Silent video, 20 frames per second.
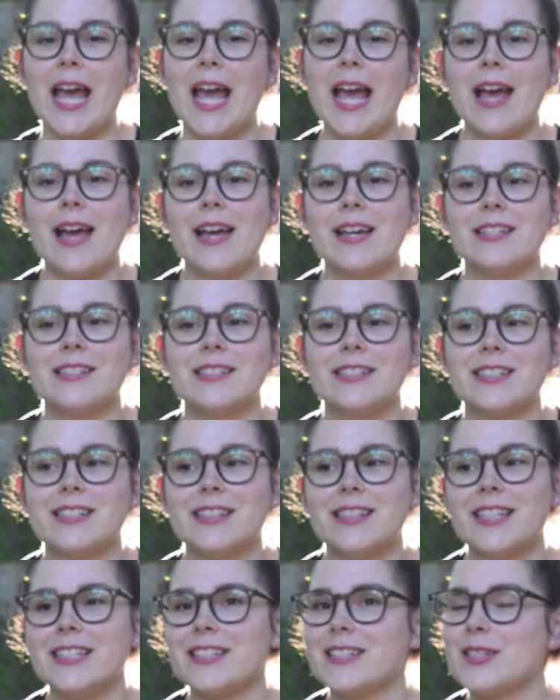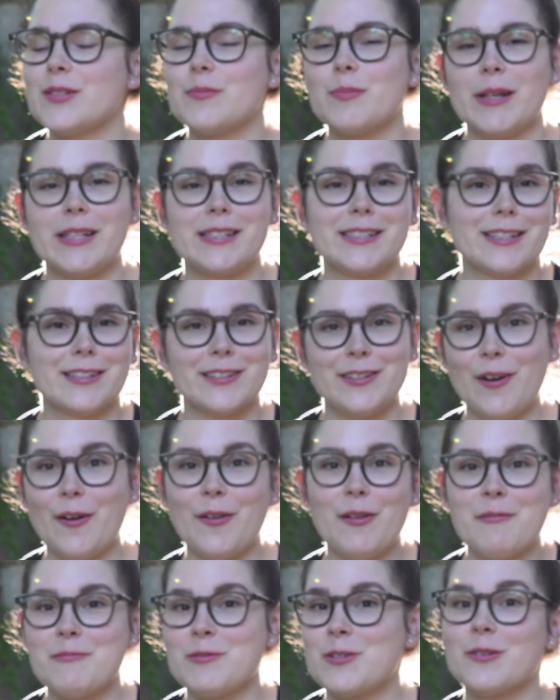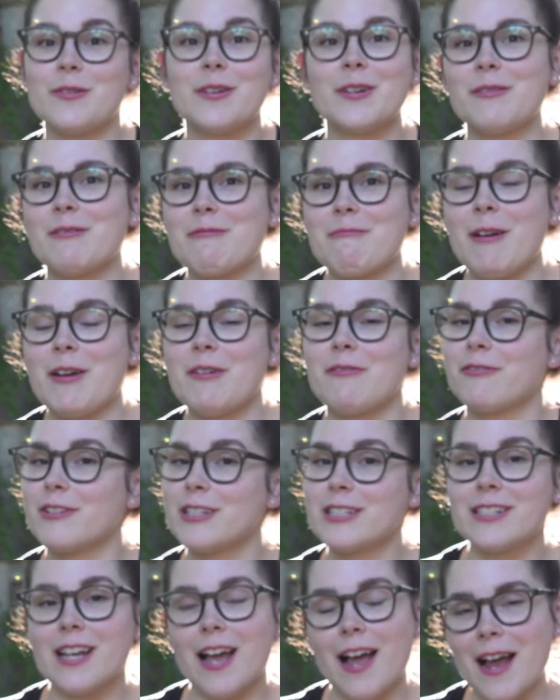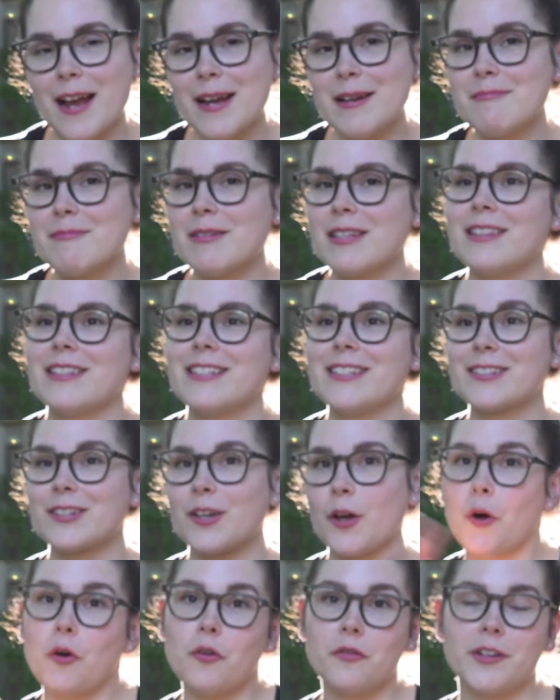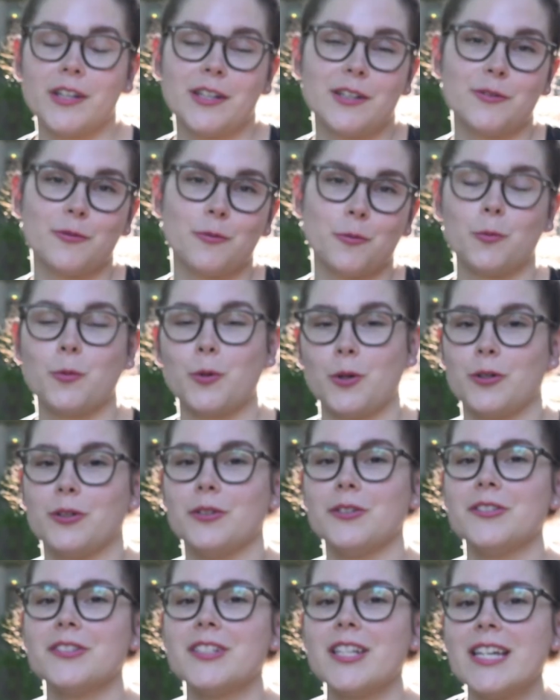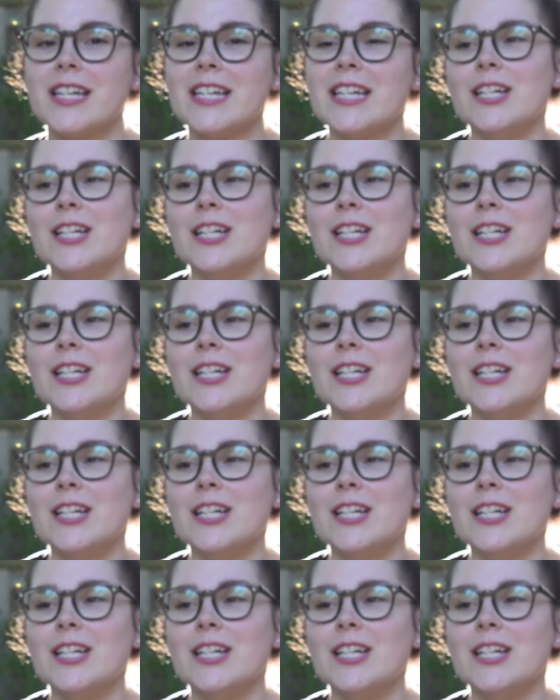and this is basically all I'm doing with my free time in this COVID world.